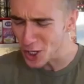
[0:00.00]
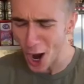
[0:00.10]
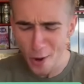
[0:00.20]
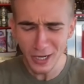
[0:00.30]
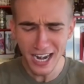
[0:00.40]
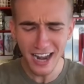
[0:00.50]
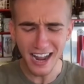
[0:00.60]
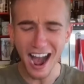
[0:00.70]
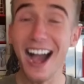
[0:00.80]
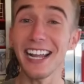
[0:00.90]

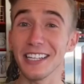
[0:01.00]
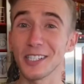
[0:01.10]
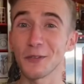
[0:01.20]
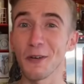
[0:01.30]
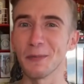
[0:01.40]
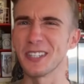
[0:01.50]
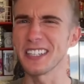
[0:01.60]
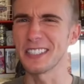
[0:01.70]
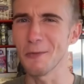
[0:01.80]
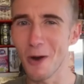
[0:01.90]
Coconut ice from
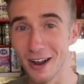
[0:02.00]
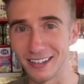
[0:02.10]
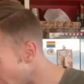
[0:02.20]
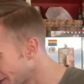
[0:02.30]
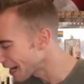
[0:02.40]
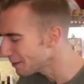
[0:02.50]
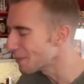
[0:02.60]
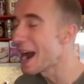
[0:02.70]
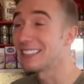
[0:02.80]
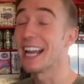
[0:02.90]
61. Now it's come to
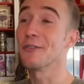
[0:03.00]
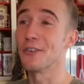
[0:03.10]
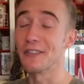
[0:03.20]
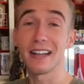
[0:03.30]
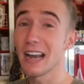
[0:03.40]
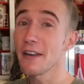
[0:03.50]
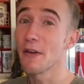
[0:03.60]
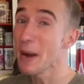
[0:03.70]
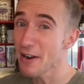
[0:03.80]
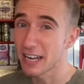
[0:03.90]
my attention that a lot of
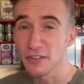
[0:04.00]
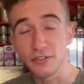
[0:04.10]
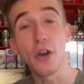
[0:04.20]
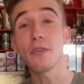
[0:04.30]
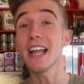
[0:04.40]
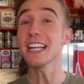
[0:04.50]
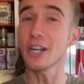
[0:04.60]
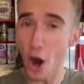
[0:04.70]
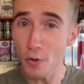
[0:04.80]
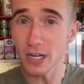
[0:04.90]
Americans don't
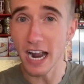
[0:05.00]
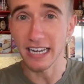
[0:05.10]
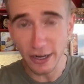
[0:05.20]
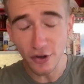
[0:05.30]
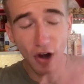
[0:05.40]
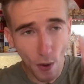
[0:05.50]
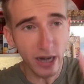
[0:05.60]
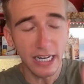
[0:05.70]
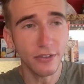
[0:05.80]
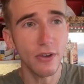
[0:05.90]
like coconut, and you know
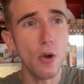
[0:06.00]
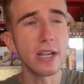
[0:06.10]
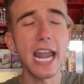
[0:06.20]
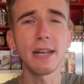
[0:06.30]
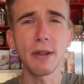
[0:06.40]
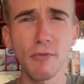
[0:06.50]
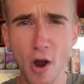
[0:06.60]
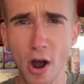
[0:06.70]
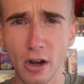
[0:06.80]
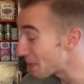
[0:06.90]
what? It's okay to be
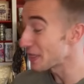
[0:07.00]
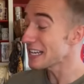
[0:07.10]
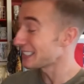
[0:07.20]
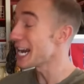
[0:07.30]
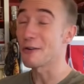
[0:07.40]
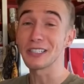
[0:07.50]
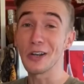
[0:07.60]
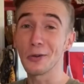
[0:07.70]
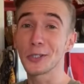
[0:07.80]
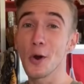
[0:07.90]
wrong. But this here is
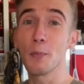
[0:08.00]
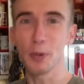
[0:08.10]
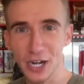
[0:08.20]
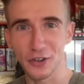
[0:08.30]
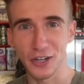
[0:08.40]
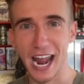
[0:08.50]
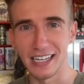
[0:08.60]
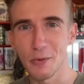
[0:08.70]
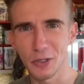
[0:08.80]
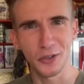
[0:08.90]
an old school British
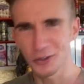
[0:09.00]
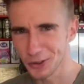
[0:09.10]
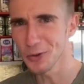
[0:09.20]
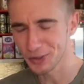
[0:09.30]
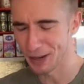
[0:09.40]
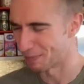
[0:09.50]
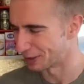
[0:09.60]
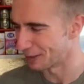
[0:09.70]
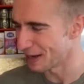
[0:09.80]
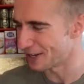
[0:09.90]
candy which looks too
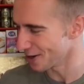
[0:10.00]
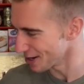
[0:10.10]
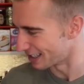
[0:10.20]
simple to be good.